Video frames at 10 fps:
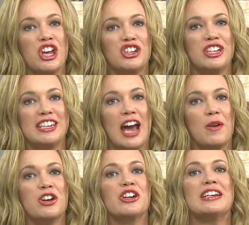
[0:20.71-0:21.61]
She's now
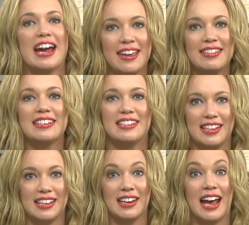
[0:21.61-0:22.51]
in her ninth
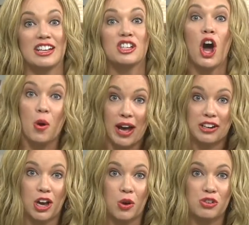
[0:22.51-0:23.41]
season as
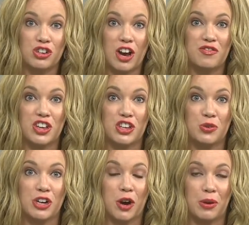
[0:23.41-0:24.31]
co-head coach of the
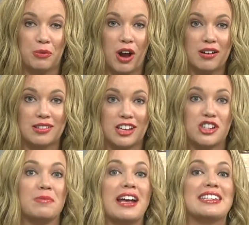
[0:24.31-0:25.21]
Utah Red Rocks, a
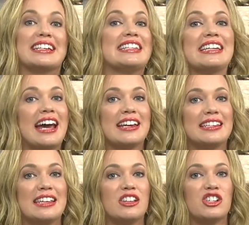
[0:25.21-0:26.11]
gymnastics
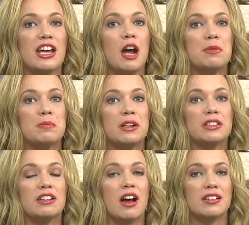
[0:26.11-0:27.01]
dynasty that she helped
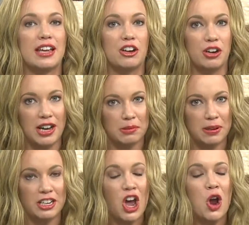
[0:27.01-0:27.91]
build alongside her
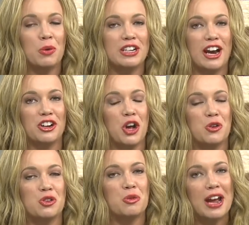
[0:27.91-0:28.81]
husband, retired
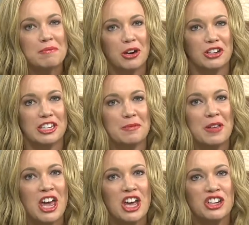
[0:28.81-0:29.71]
coach Greg Marsden.
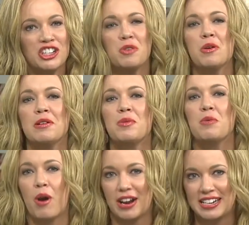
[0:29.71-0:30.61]
She's a woman we
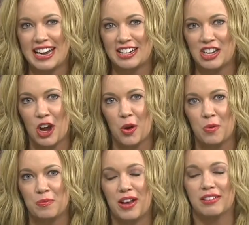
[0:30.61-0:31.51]
wanted to get to
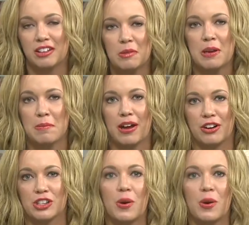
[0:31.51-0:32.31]
know a little bit better.